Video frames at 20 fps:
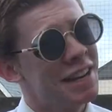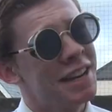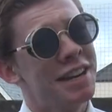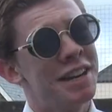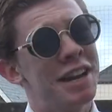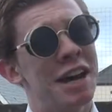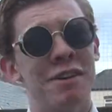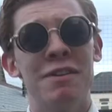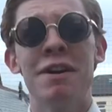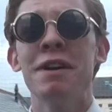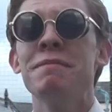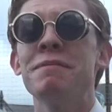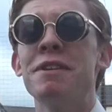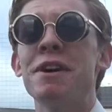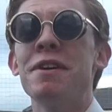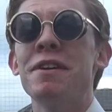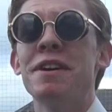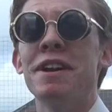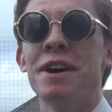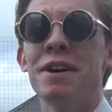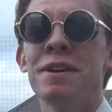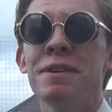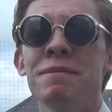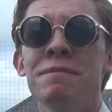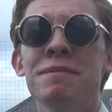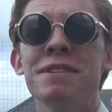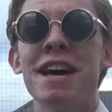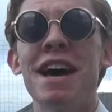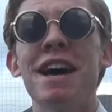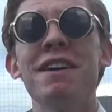Now I'm going
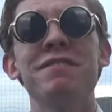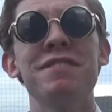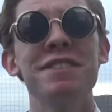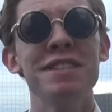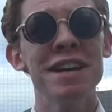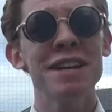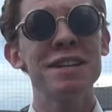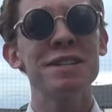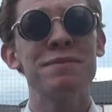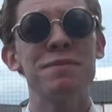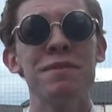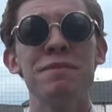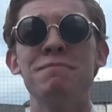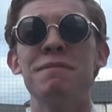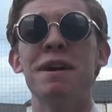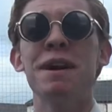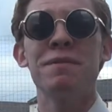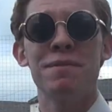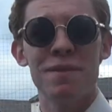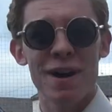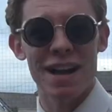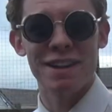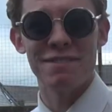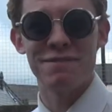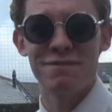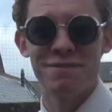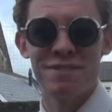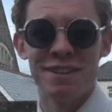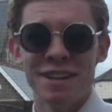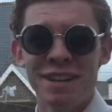home to have sex with my
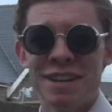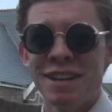wife,